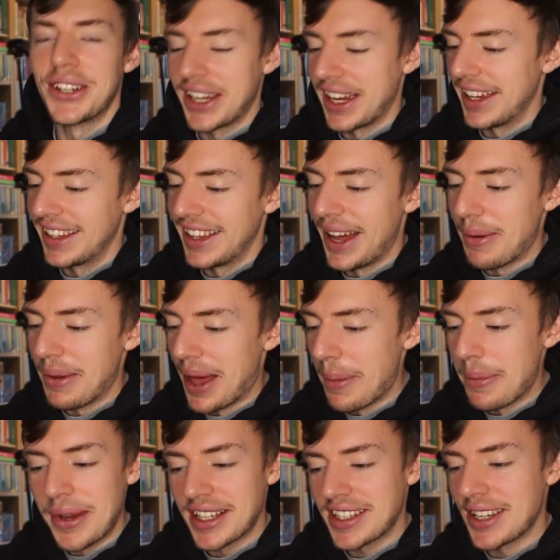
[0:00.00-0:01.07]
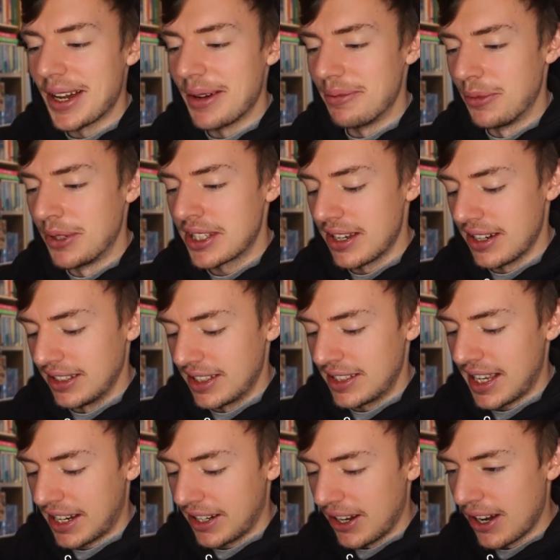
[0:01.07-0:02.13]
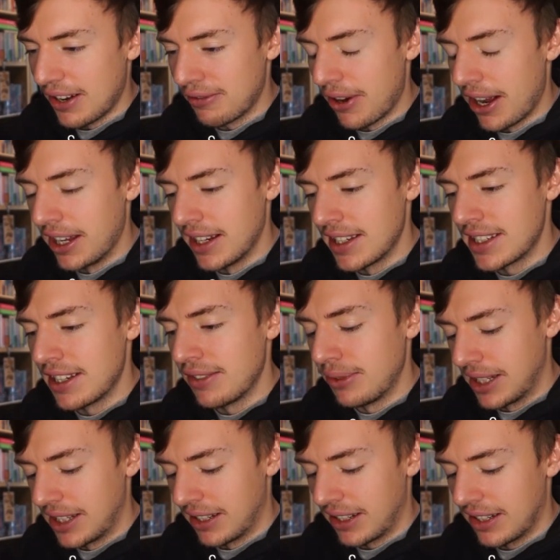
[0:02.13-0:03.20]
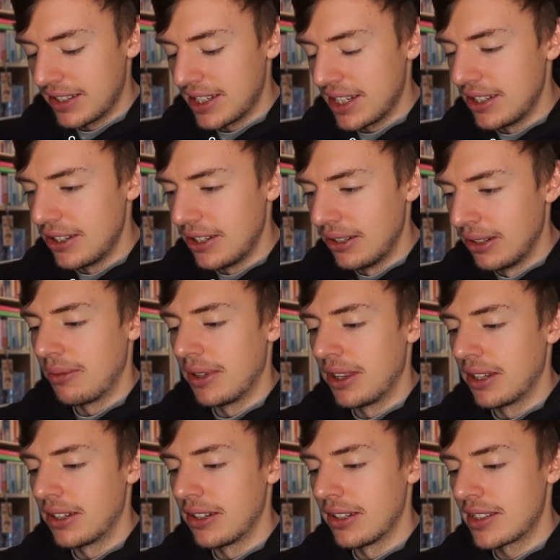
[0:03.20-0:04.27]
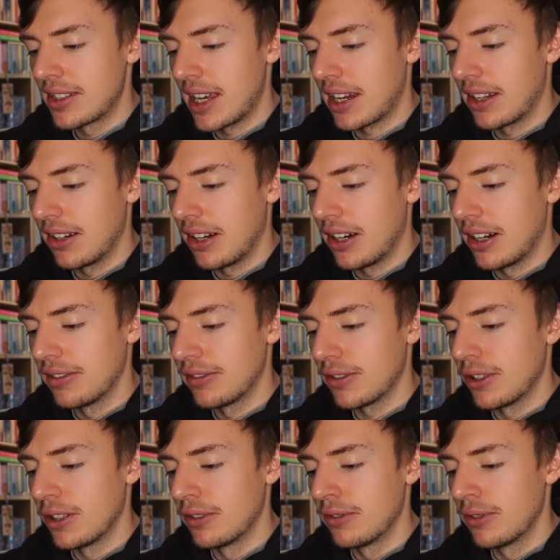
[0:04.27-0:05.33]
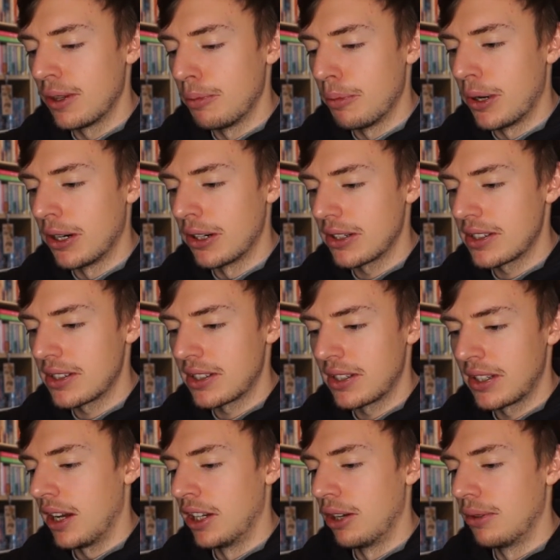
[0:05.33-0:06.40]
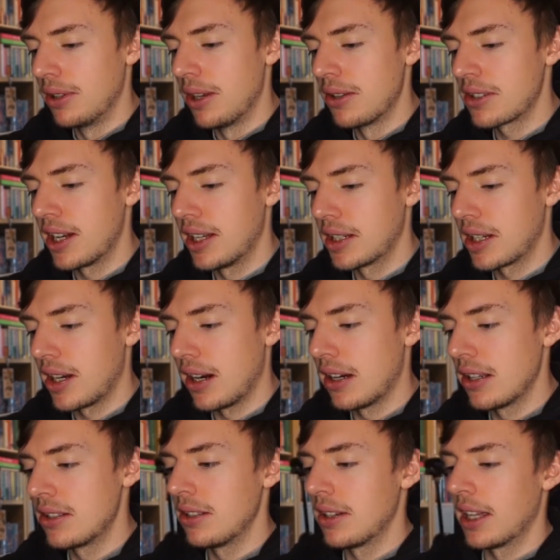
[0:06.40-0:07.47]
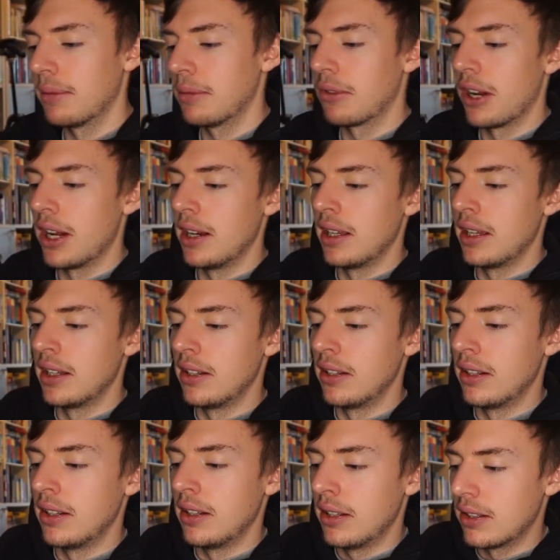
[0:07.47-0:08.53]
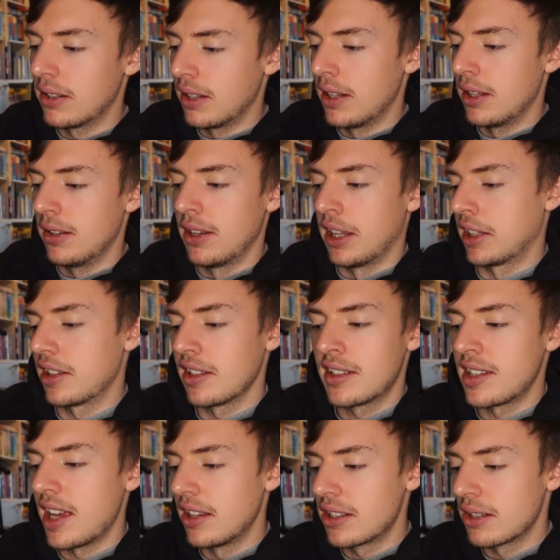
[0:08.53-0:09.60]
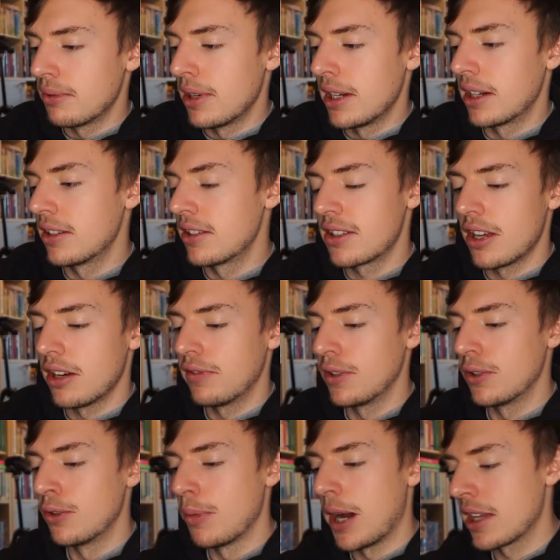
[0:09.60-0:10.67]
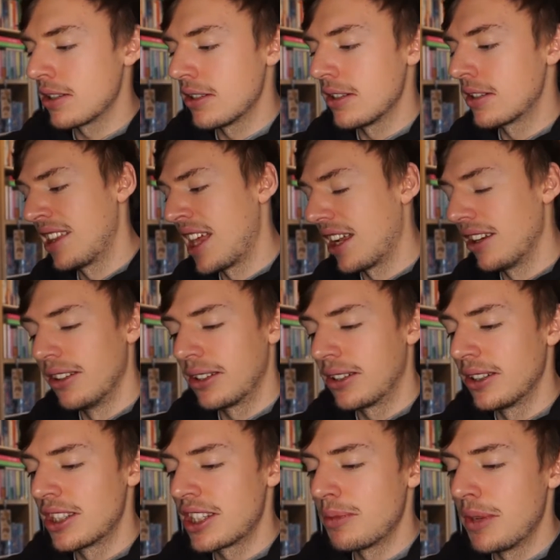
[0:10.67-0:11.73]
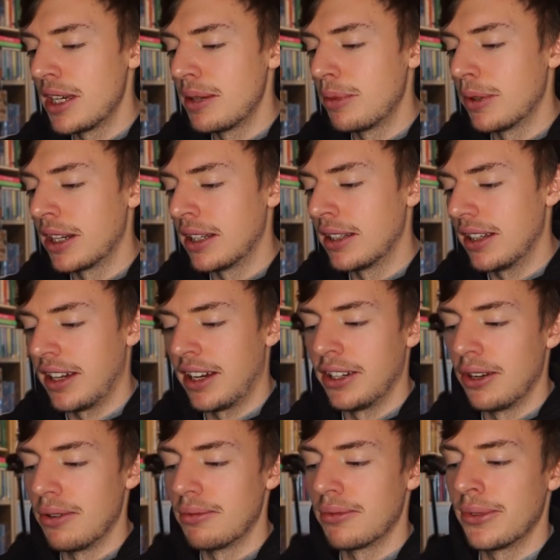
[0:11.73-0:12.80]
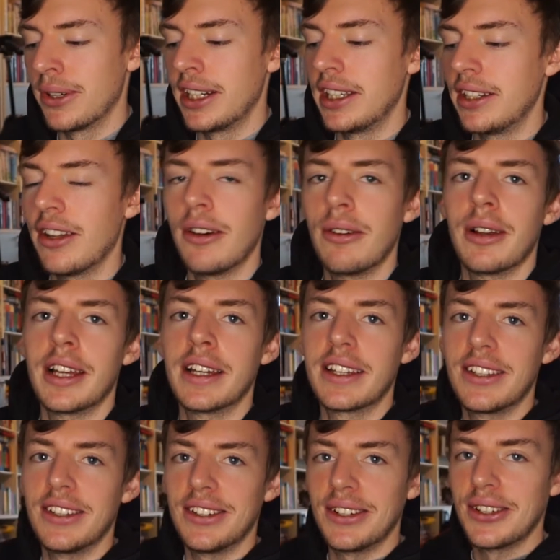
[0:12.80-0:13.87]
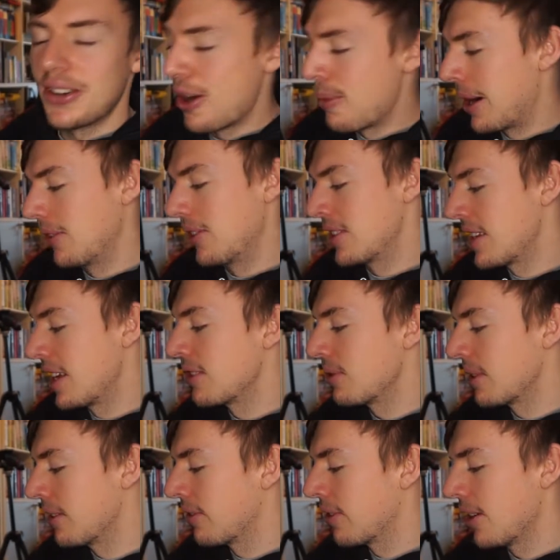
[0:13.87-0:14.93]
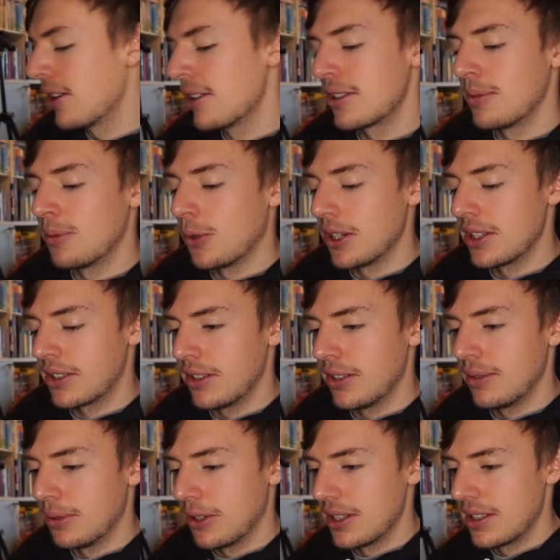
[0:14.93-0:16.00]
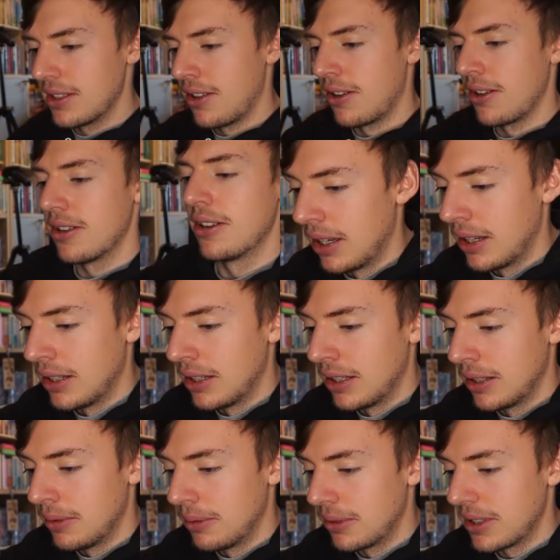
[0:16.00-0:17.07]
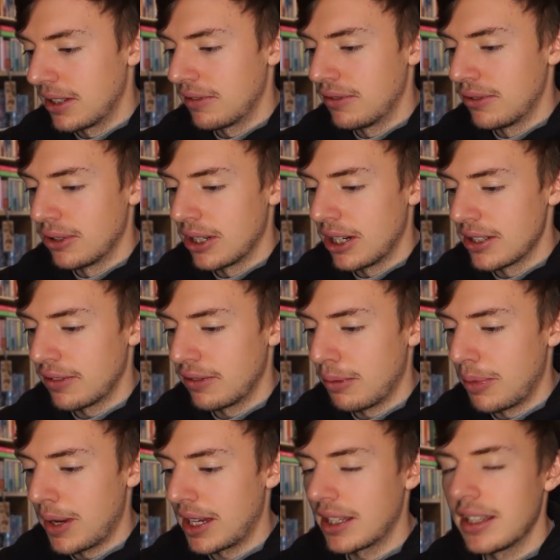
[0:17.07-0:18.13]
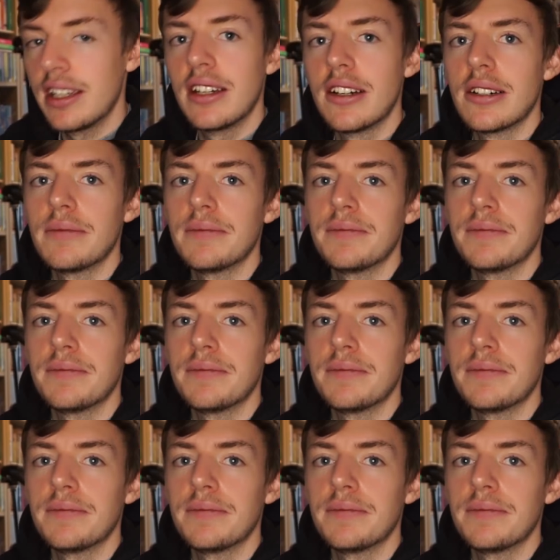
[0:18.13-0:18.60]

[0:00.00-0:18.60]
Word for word: Okay, that picked up. We started the second half right. Let's see if we can continue with a good second half of the box. I know with those kind of cards, you get them graded and like the centering and stuff, it all matters. That looked good to me, but look, I don't really know, like, you know, about the centering of cards and what is good, what is not. We'll take 4 cards off the back here.